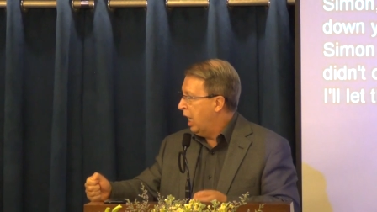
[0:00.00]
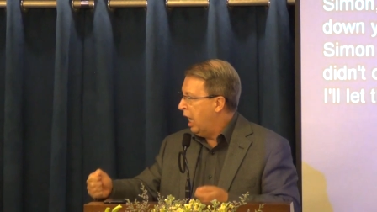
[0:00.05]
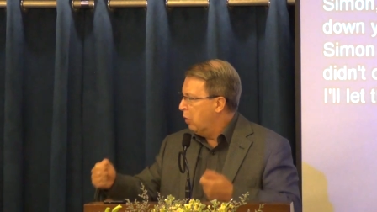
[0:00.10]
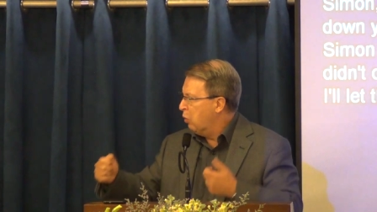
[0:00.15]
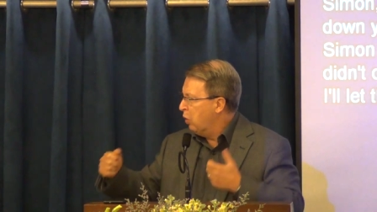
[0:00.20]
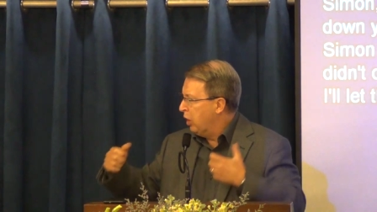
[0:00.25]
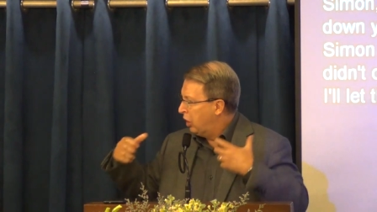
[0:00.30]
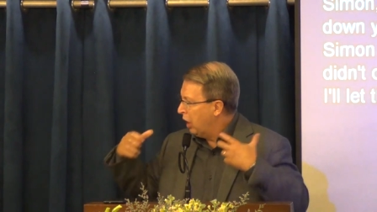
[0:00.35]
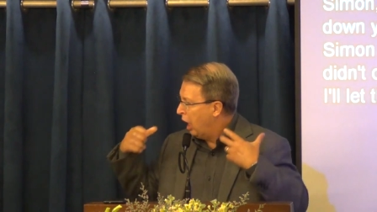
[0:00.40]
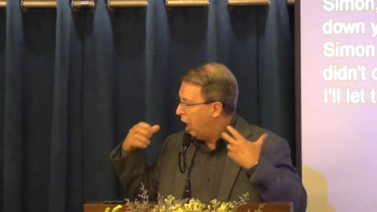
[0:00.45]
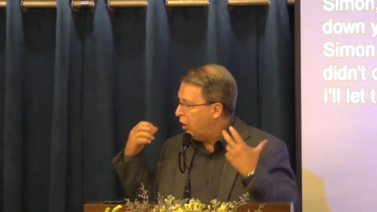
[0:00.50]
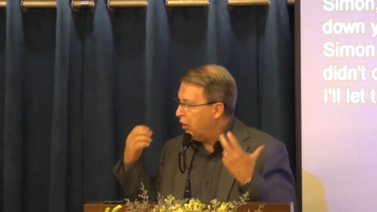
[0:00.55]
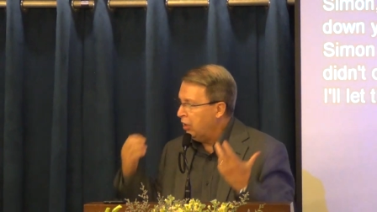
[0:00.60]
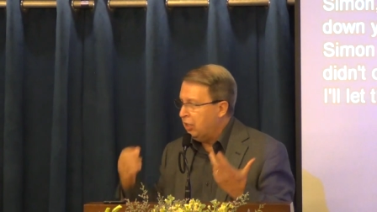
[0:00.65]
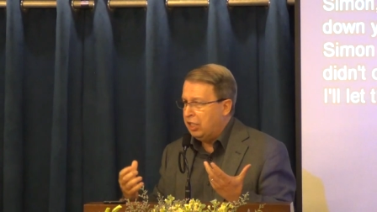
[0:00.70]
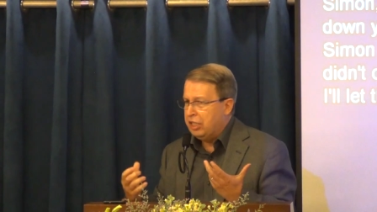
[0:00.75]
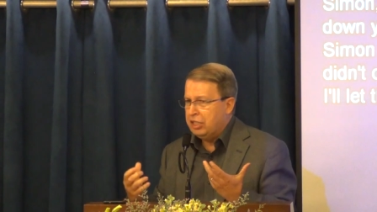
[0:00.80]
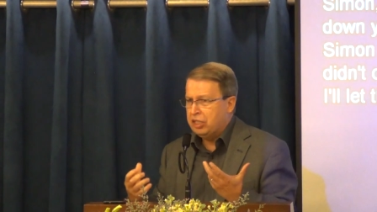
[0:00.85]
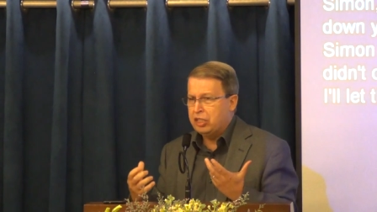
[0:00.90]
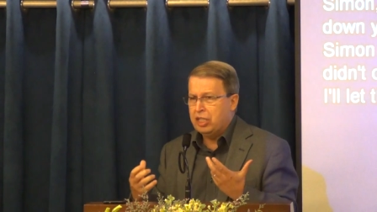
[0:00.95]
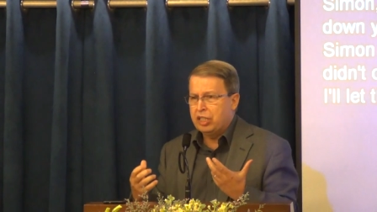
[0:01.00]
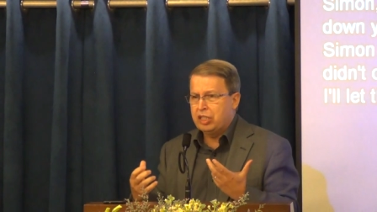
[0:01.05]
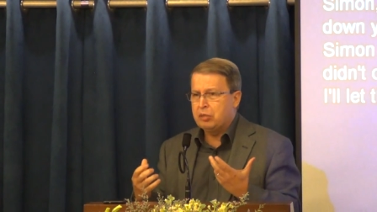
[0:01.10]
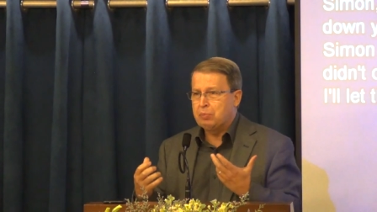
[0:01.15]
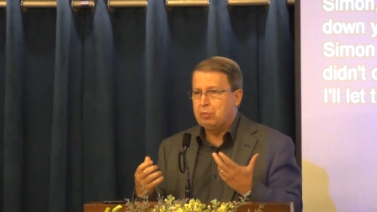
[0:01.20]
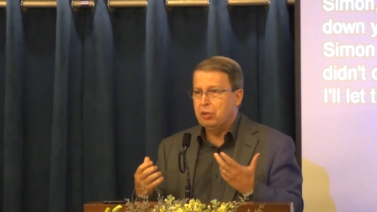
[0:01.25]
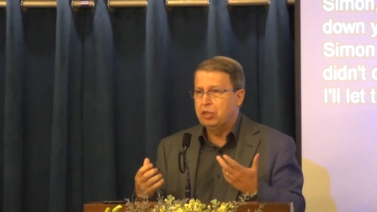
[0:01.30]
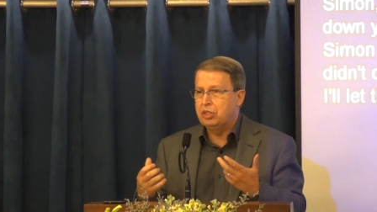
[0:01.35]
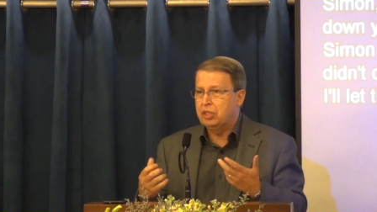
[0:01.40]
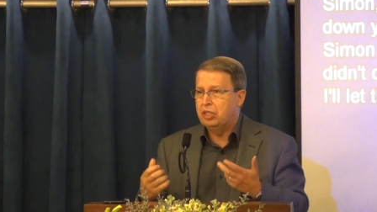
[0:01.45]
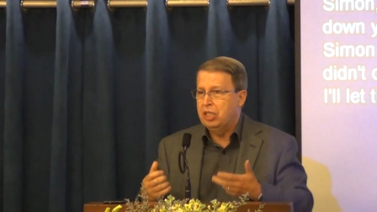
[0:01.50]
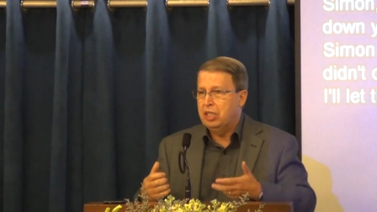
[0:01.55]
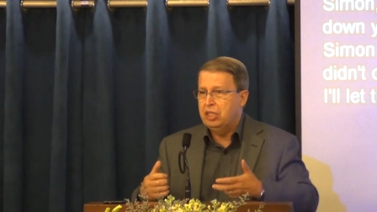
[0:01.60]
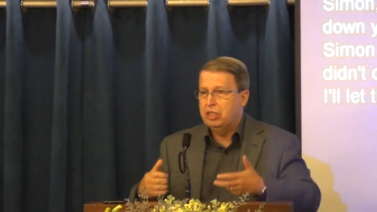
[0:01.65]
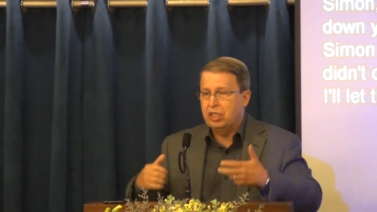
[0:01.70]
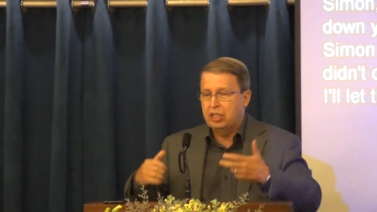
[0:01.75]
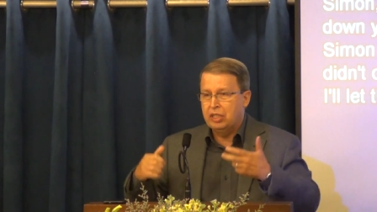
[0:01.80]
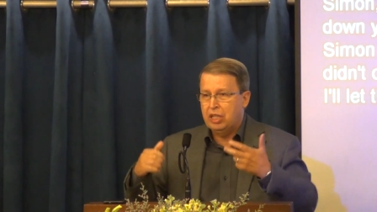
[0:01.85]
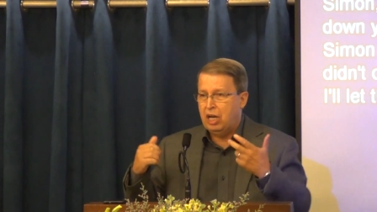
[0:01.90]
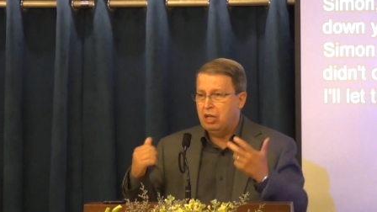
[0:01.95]
with all his
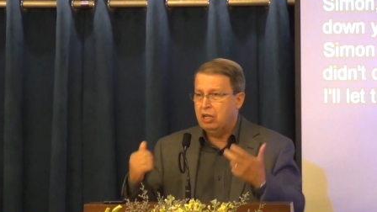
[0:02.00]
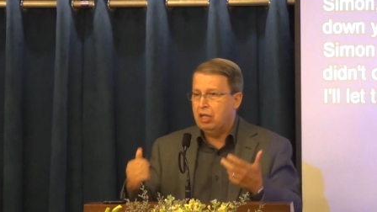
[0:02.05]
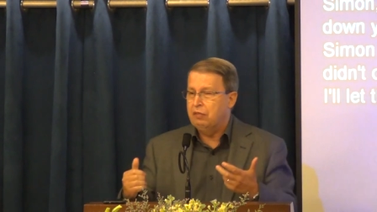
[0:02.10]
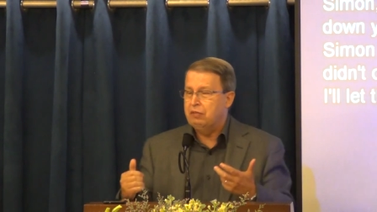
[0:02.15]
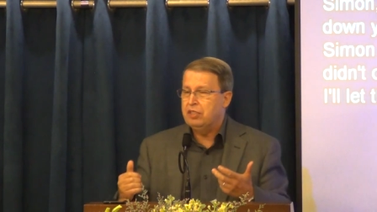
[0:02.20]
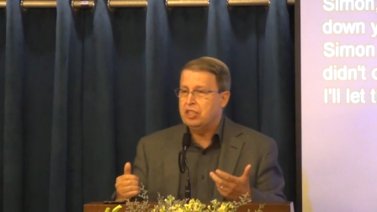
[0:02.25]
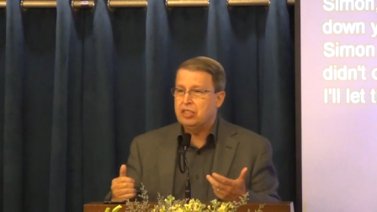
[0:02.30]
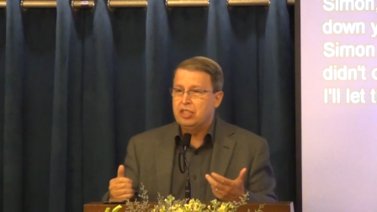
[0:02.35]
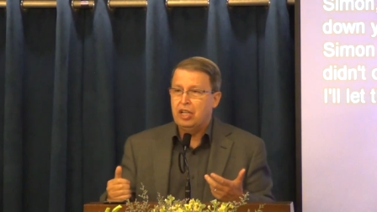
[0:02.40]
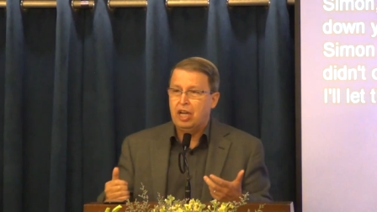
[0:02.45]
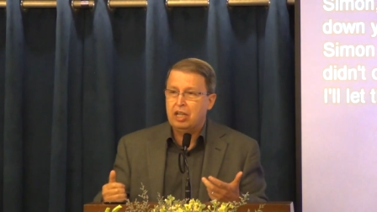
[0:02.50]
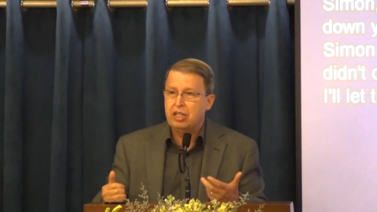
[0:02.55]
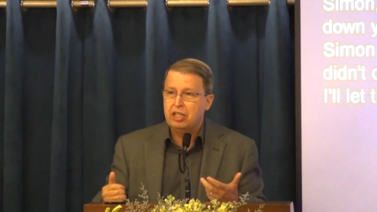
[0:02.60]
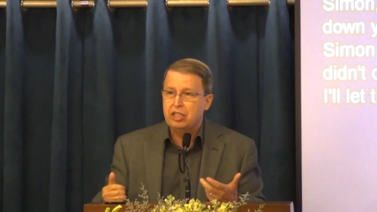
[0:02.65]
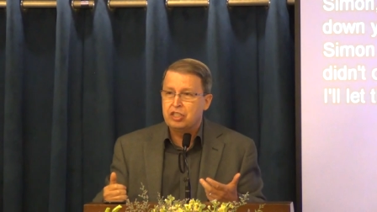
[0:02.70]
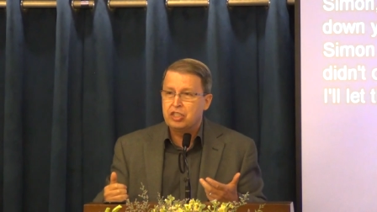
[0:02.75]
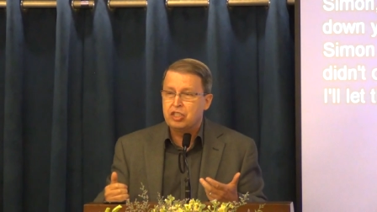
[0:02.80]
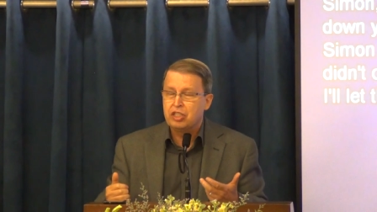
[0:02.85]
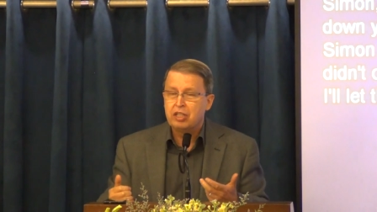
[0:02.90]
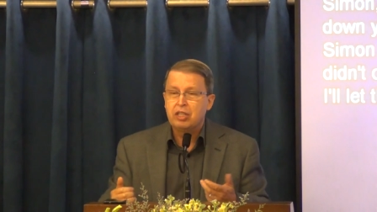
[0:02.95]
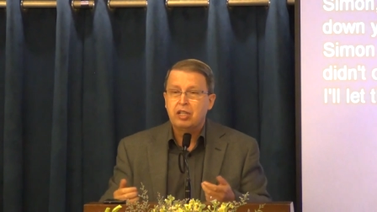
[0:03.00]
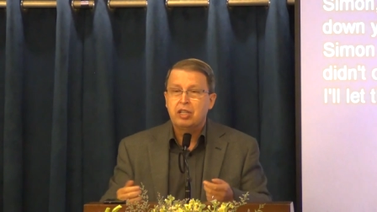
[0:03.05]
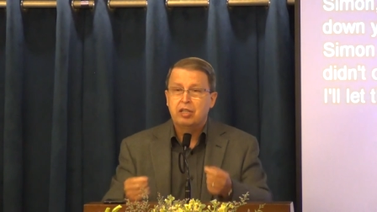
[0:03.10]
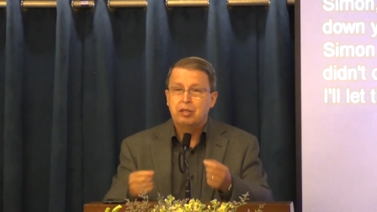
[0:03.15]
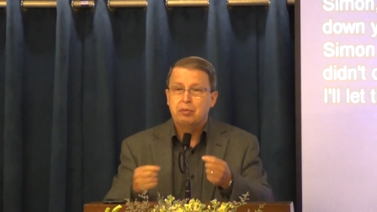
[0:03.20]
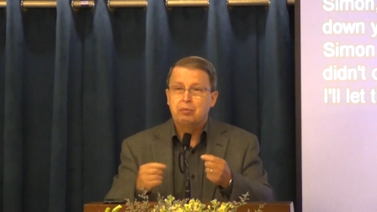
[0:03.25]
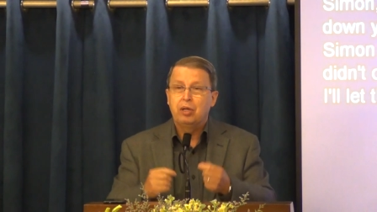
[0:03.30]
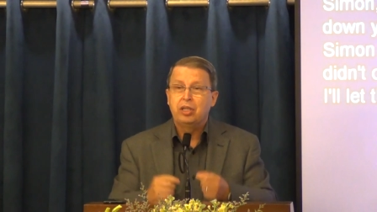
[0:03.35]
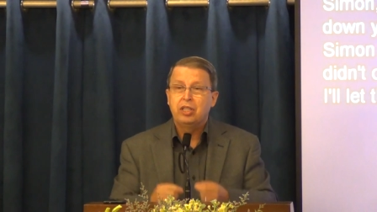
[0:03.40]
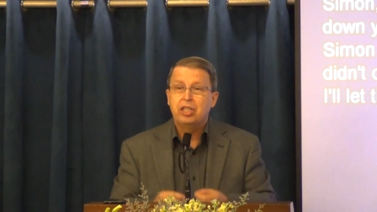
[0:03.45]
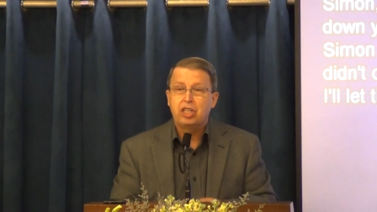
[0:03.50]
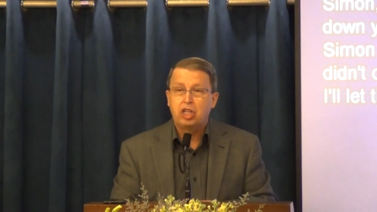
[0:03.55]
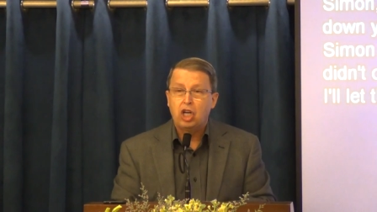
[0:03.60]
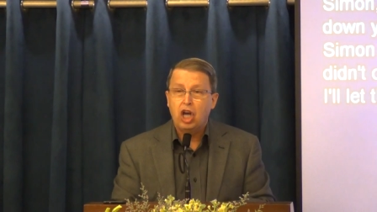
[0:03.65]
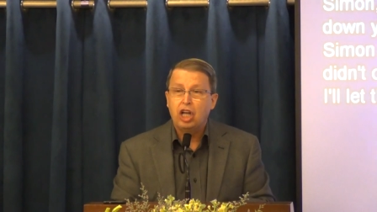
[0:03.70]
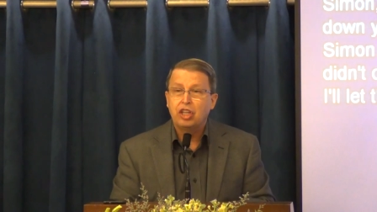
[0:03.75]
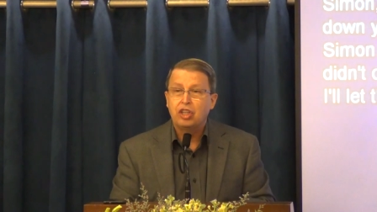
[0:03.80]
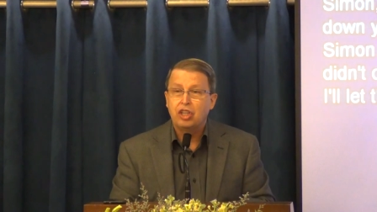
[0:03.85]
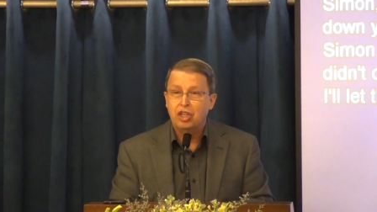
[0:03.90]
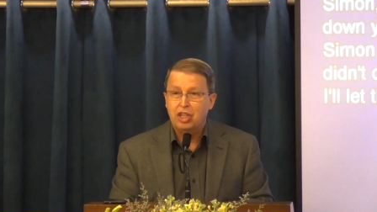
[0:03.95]
expertise and all of his knowledge, but he
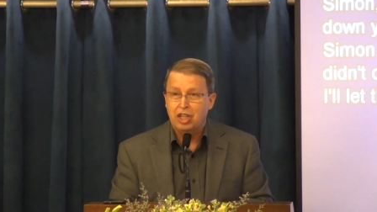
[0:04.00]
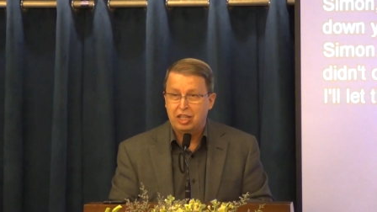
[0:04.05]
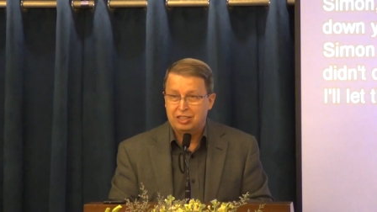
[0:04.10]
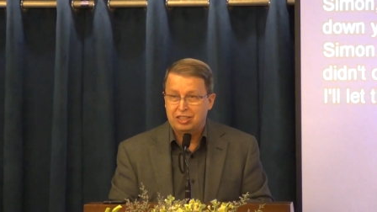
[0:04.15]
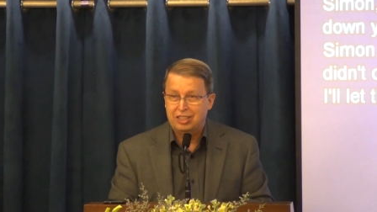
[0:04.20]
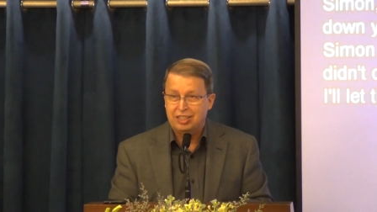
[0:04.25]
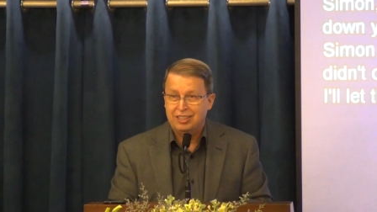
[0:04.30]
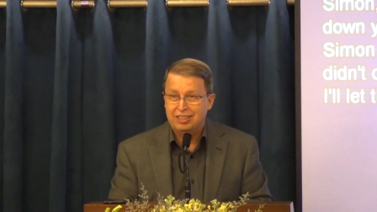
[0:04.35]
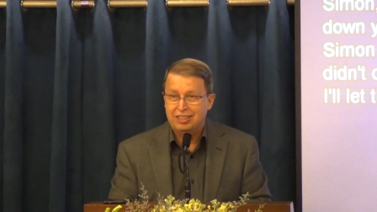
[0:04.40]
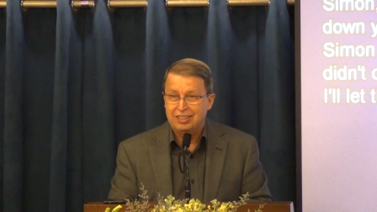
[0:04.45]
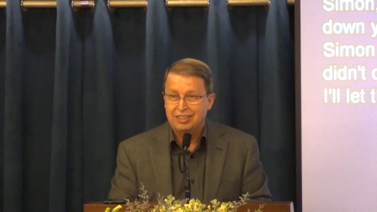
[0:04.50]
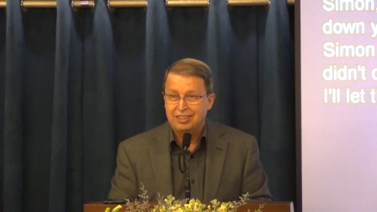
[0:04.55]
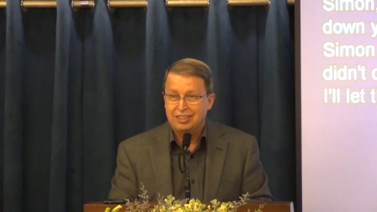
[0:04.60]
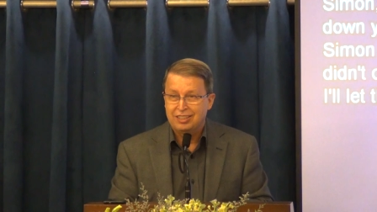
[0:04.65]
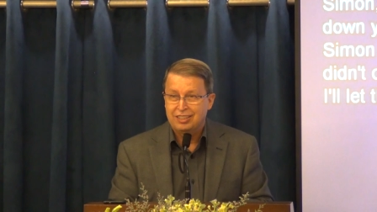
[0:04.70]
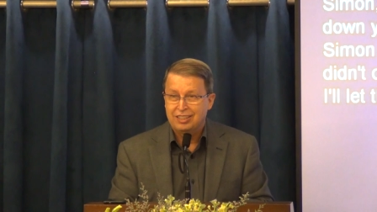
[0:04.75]
caught nothing.